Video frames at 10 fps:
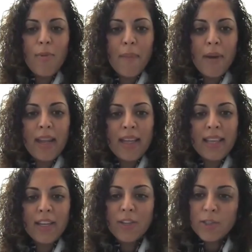But in
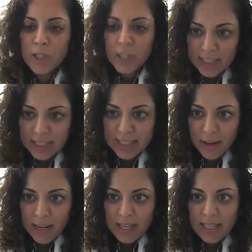the intertriginous
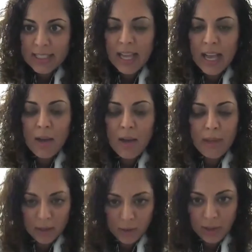areas,
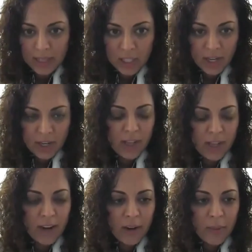including the genital
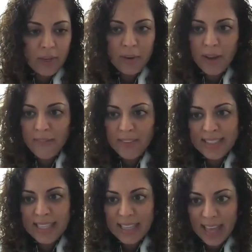area, we don't often
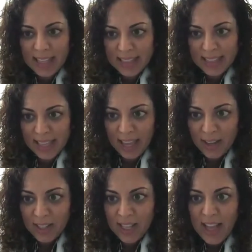see that
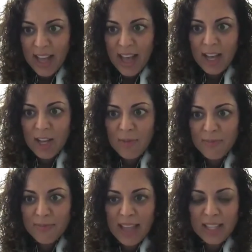scale.
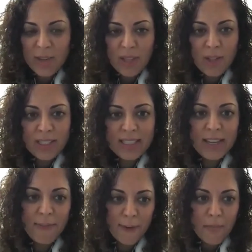And so it looks
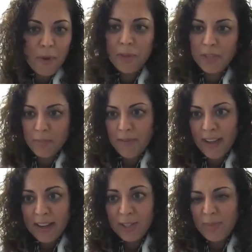different both to
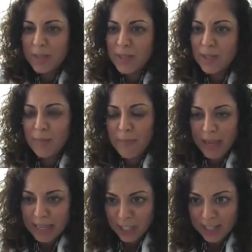providers, but also to
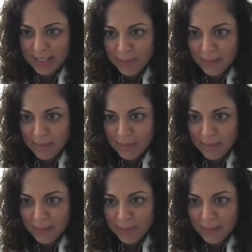patients.